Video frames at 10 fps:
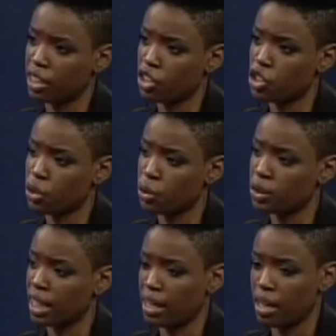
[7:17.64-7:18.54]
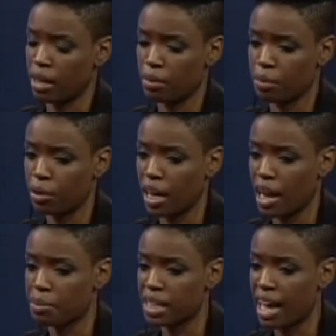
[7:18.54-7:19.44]
choose and
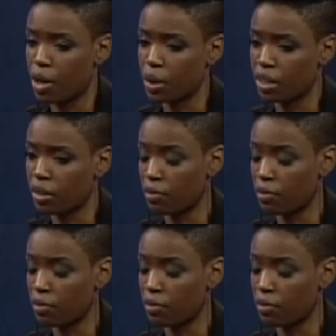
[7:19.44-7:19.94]
perhaps how it